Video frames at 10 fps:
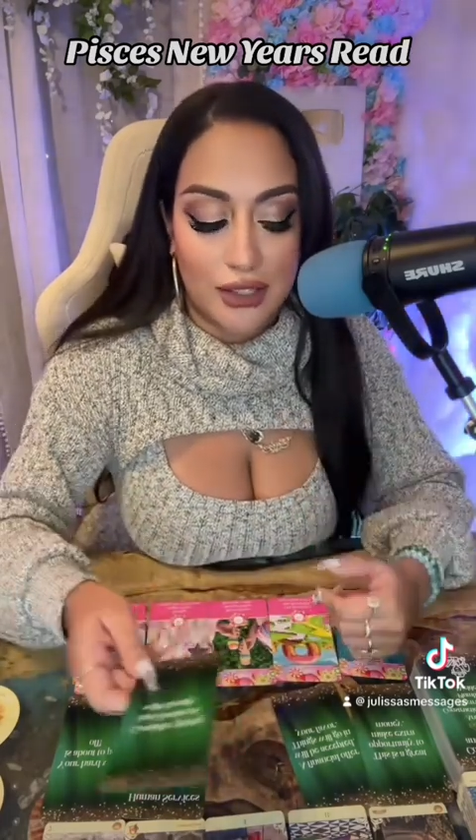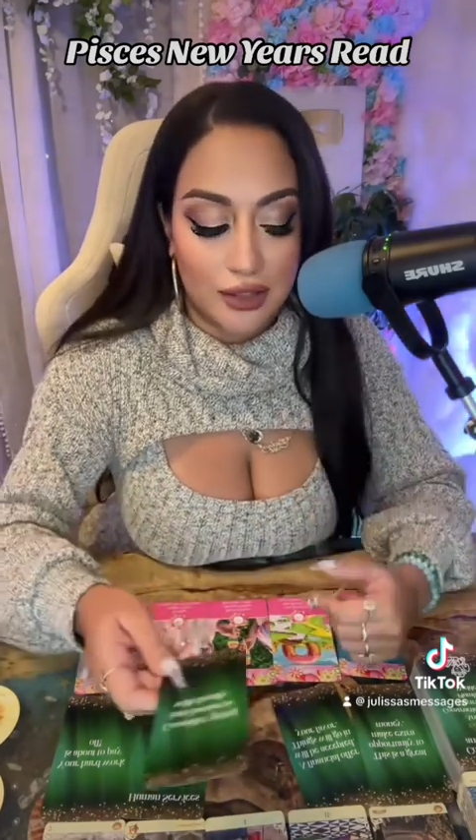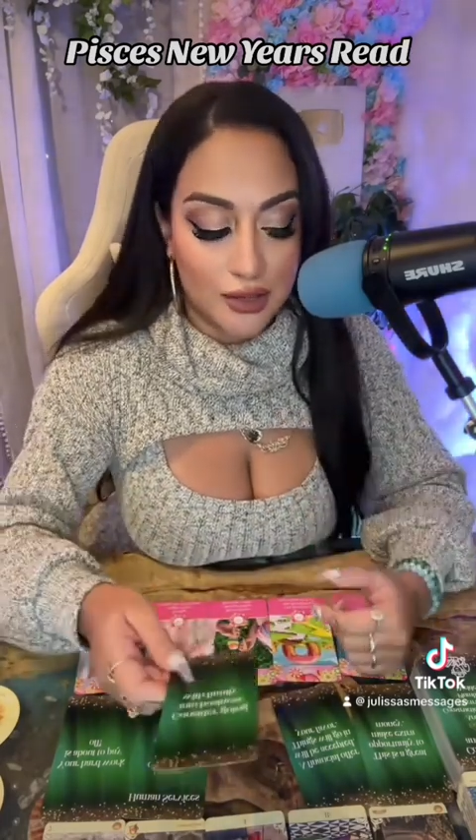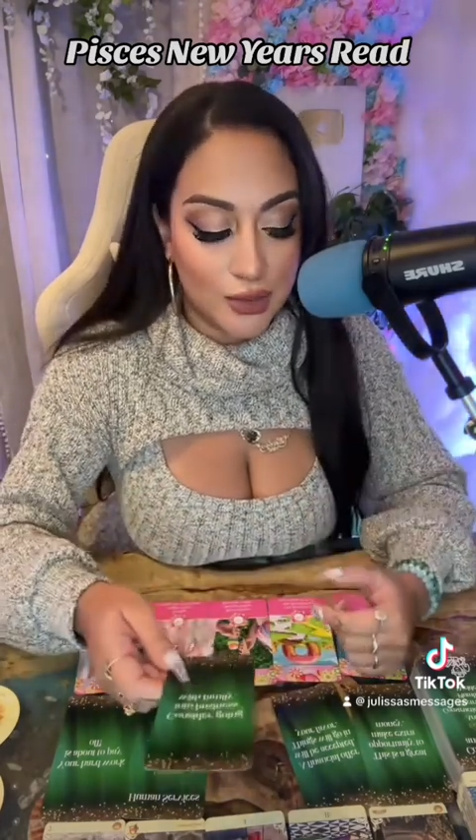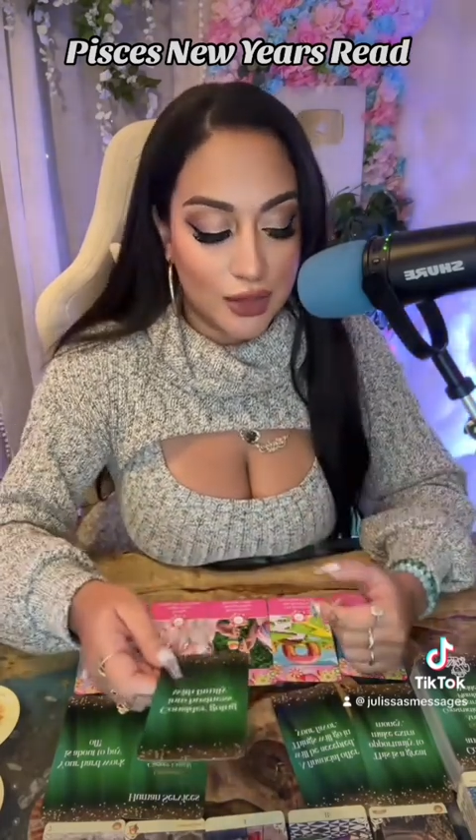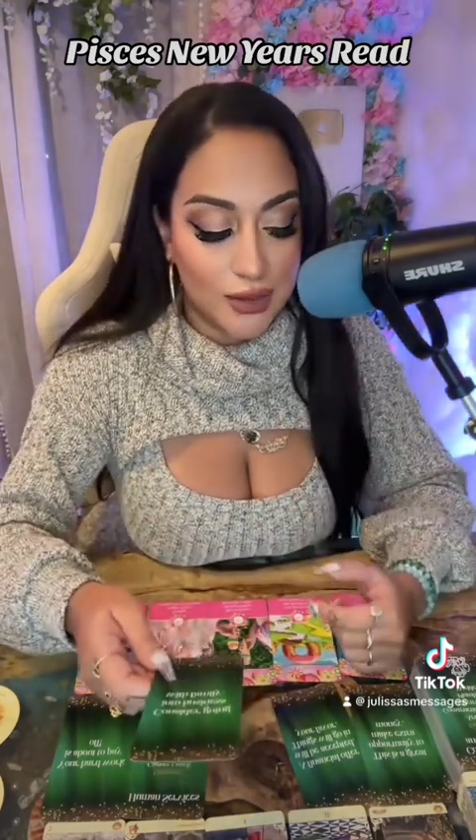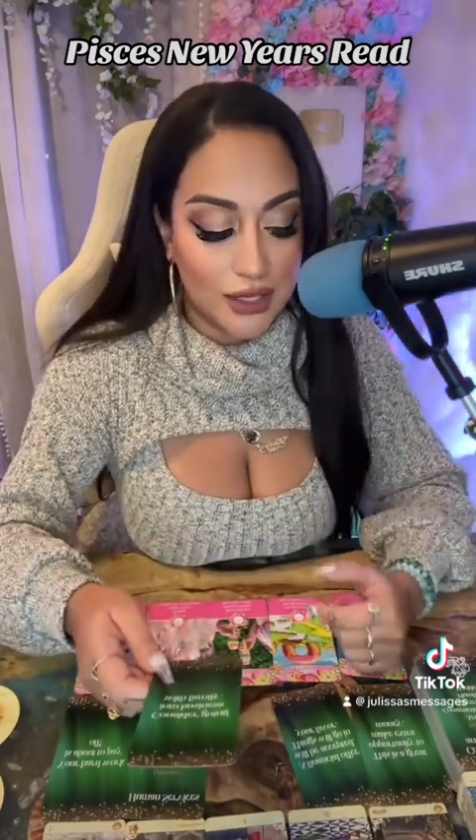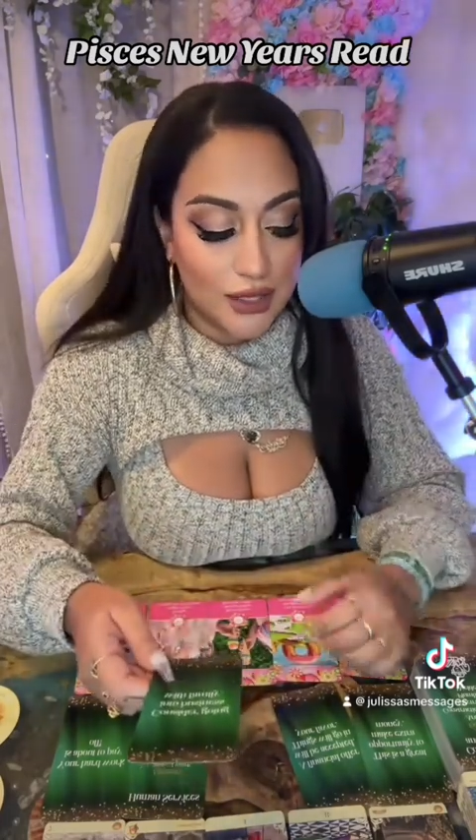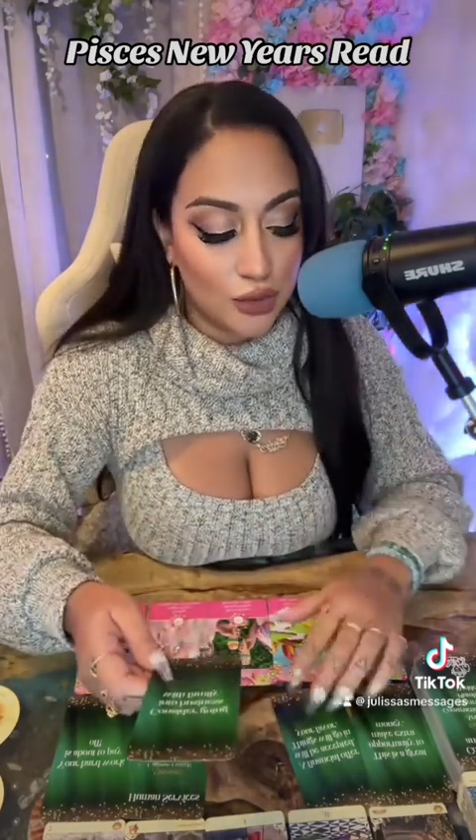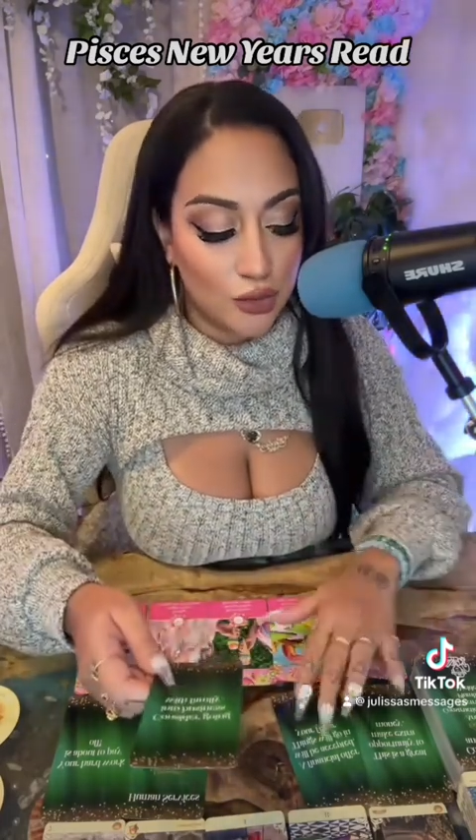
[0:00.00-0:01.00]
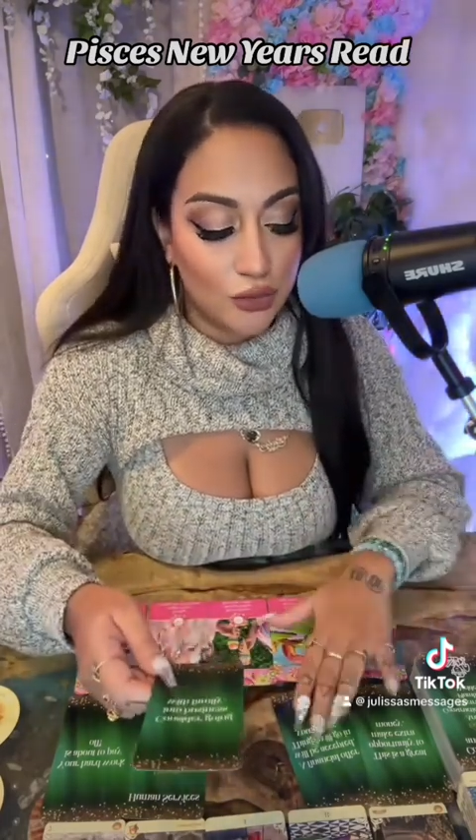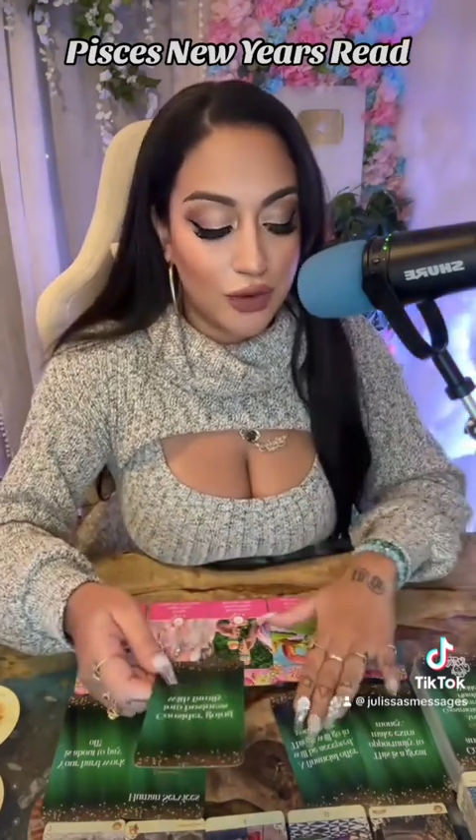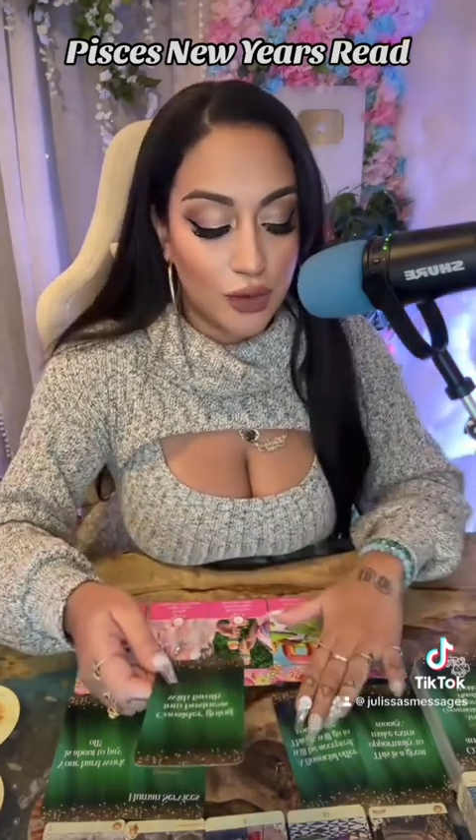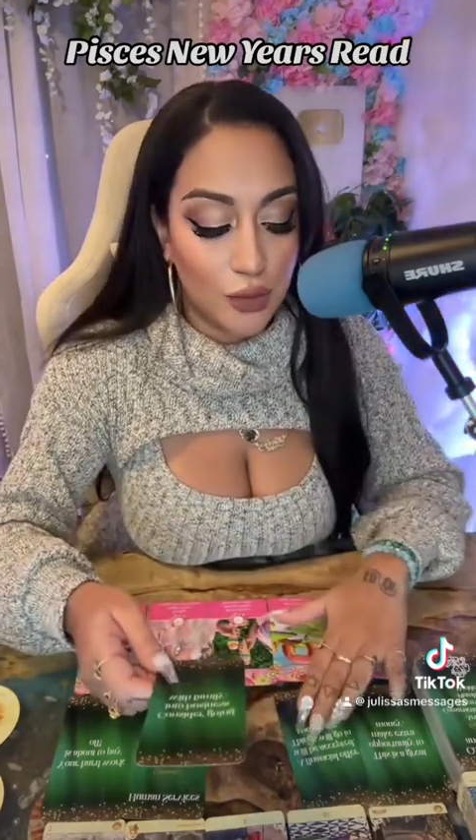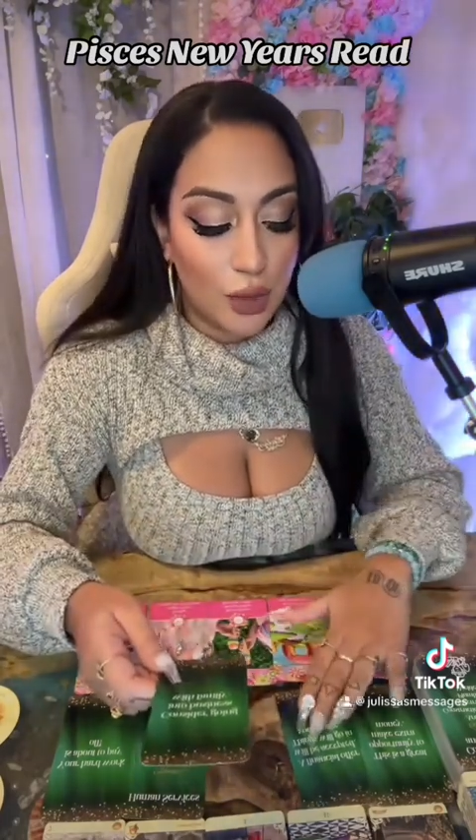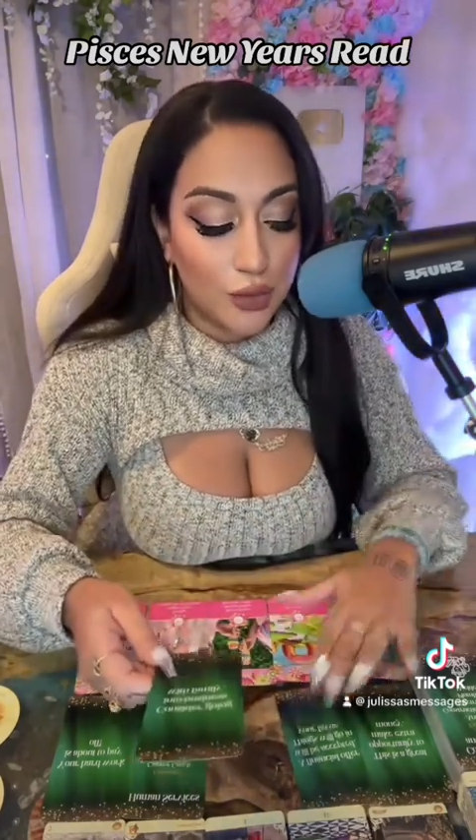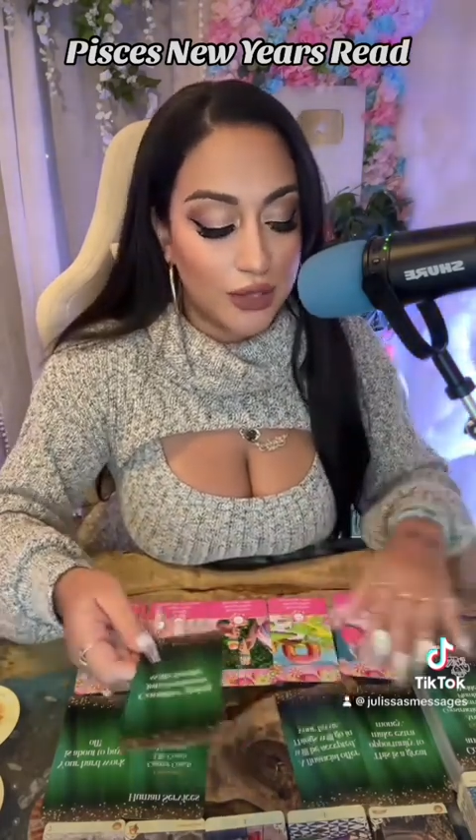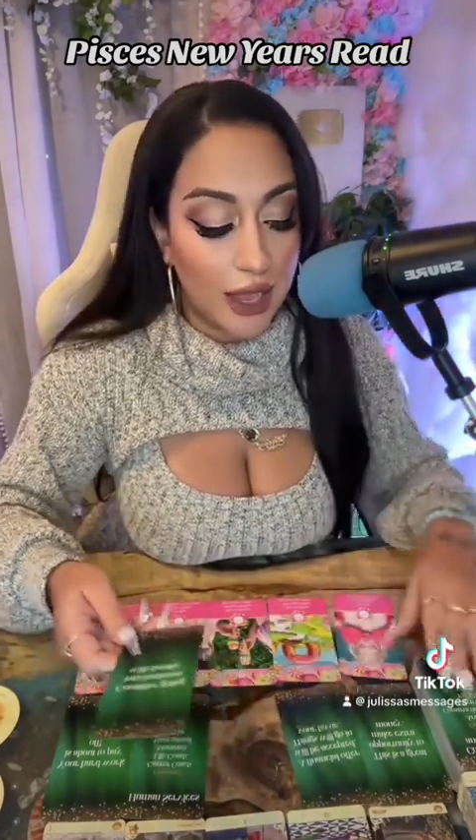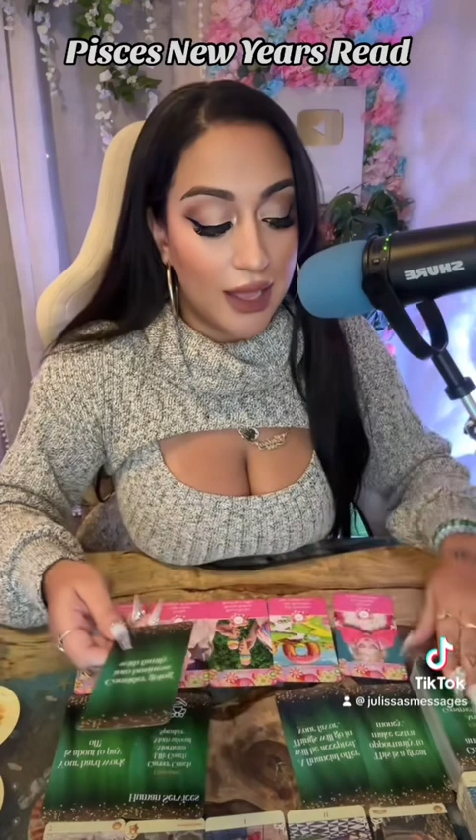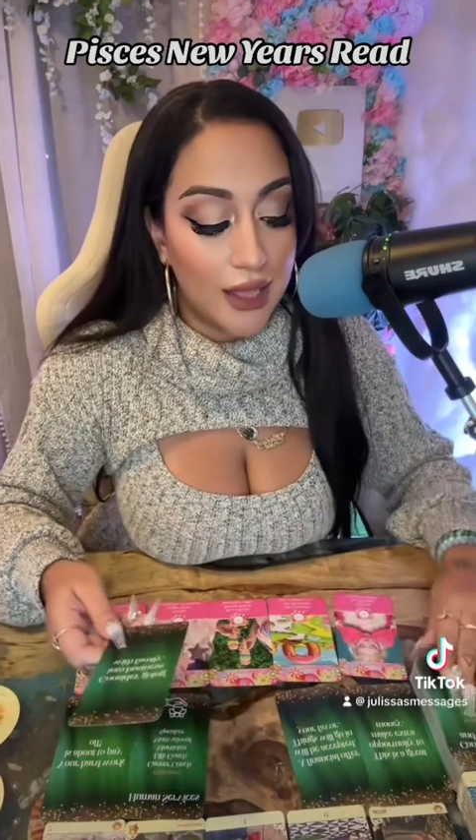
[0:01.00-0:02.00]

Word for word: there is what I'm seeing. You do very well with that.